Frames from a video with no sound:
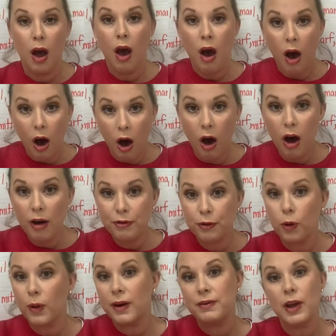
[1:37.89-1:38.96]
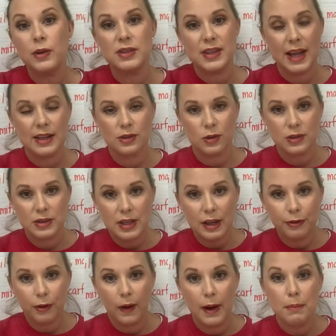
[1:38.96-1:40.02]
All four of those things are
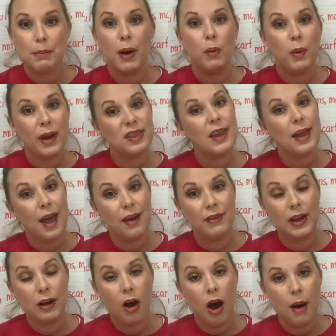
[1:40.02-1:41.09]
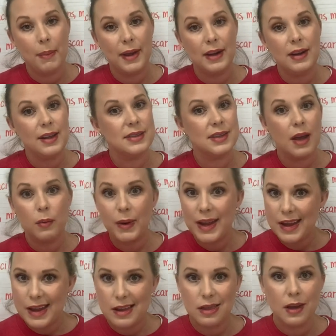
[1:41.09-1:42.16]
different, but what they have in common is that we
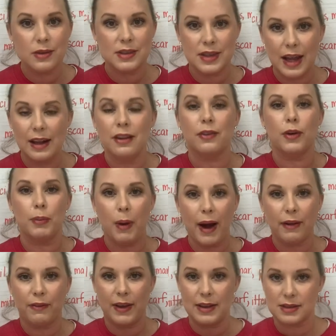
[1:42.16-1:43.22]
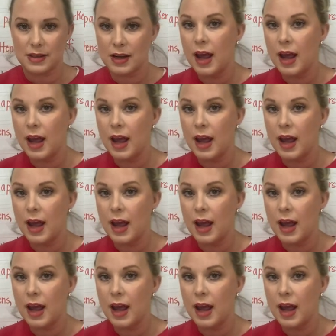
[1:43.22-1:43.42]
eat those things for breakfast.